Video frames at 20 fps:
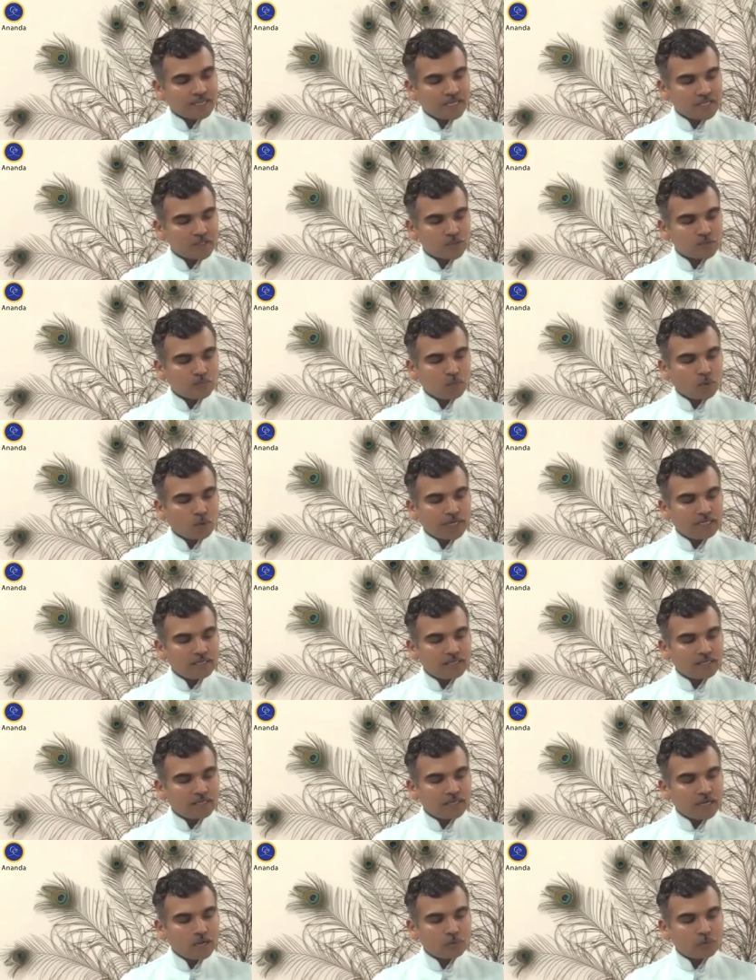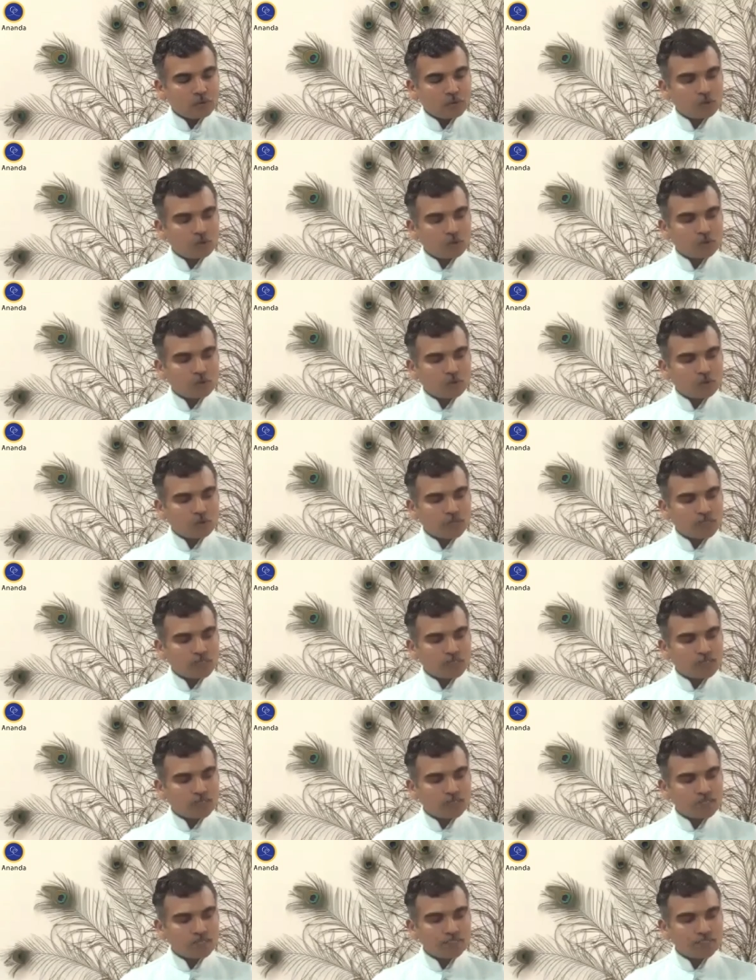is pointed out to
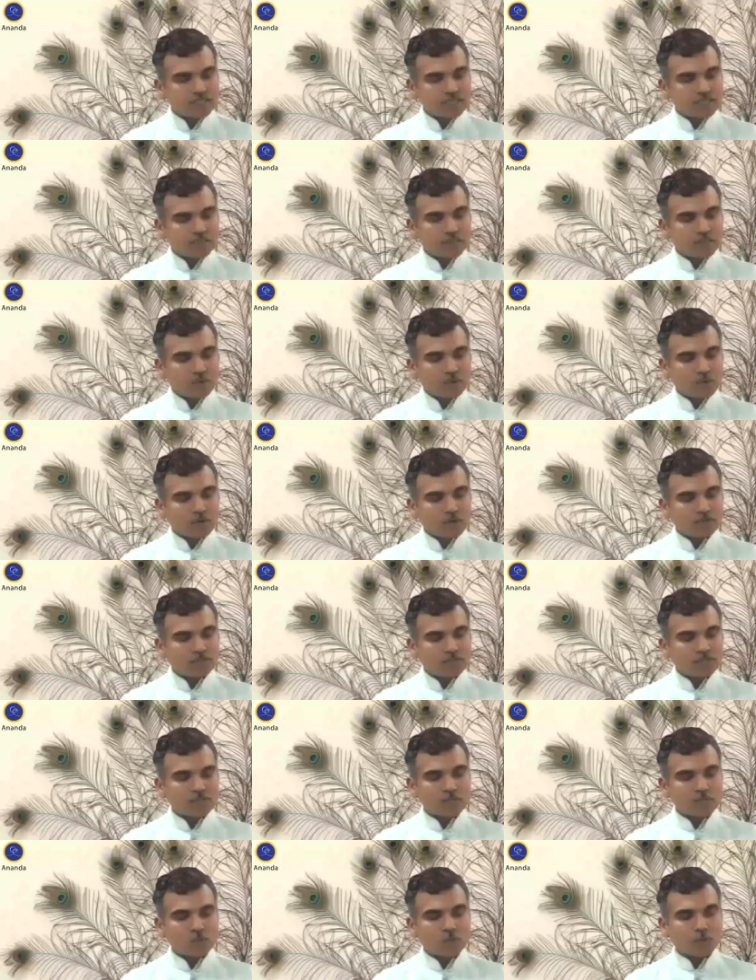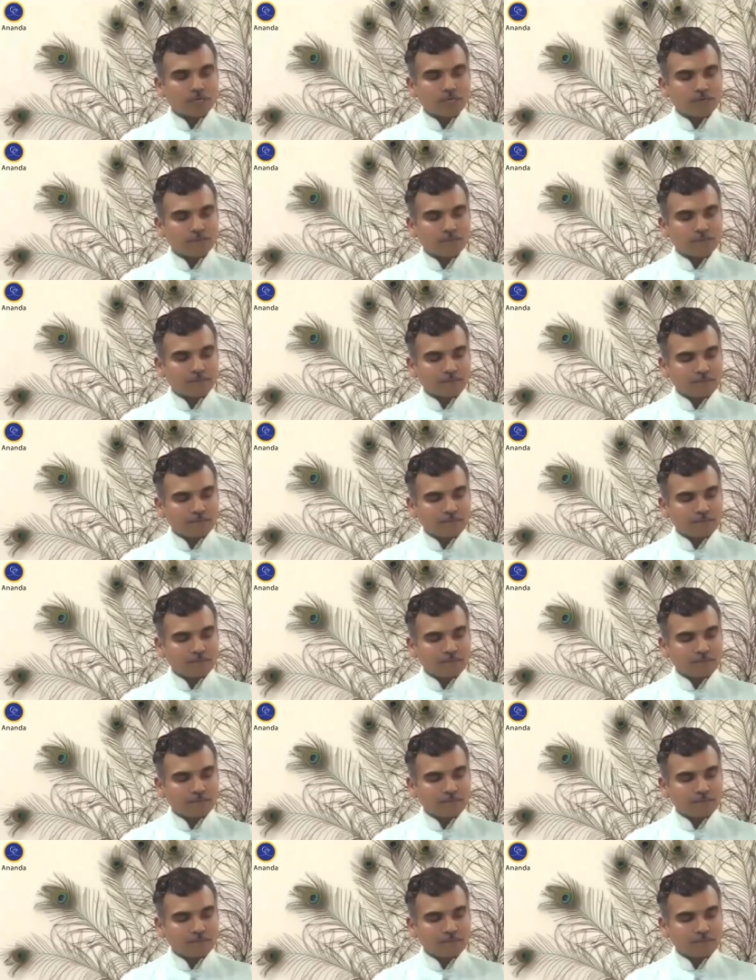tourists in support of this story.